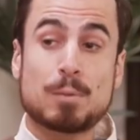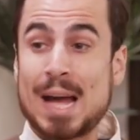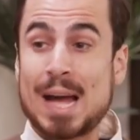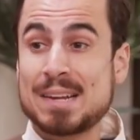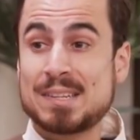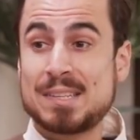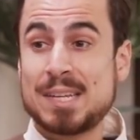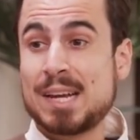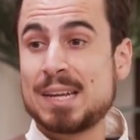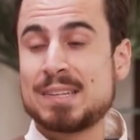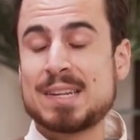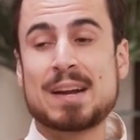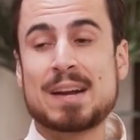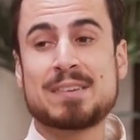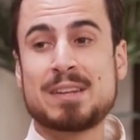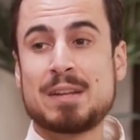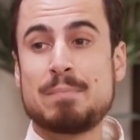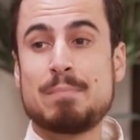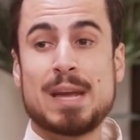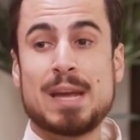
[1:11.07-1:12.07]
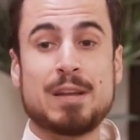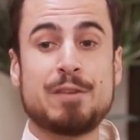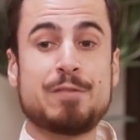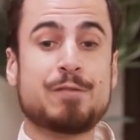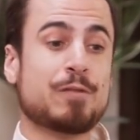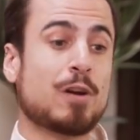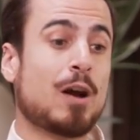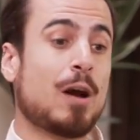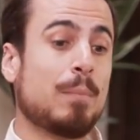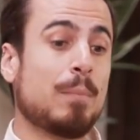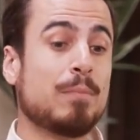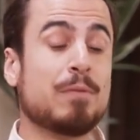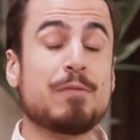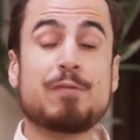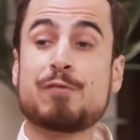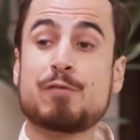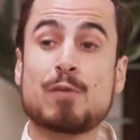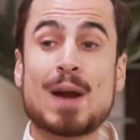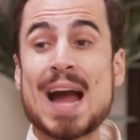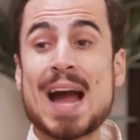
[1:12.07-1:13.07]
plastic is actually made from
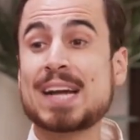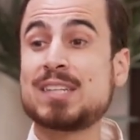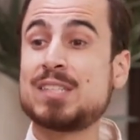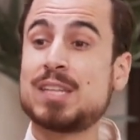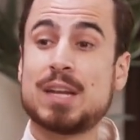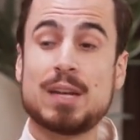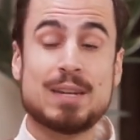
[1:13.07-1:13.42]
fracked